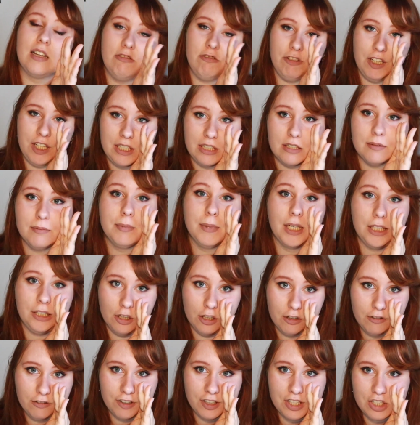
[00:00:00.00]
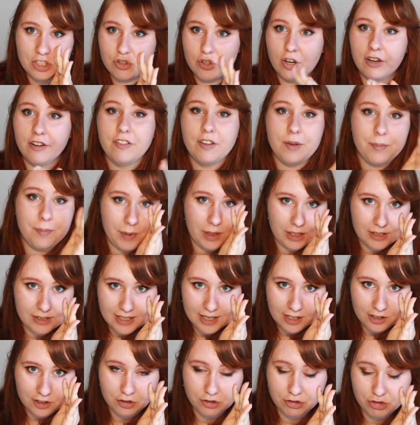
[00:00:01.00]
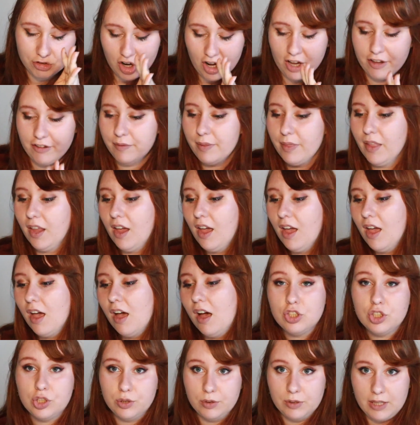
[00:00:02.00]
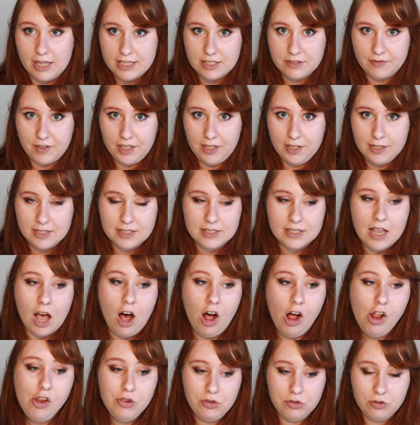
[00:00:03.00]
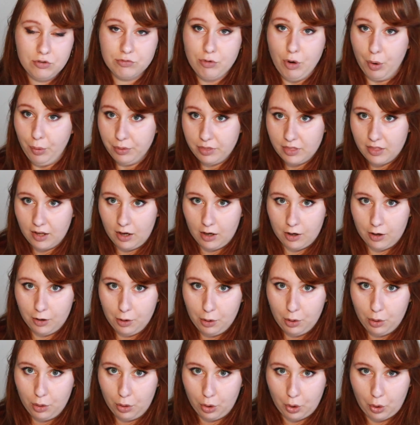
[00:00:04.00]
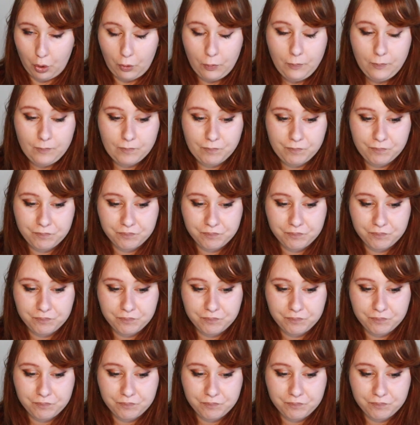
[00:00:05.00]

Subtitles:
My girlfriend's driving because I don't drive, to Las Vegas. On the road there though,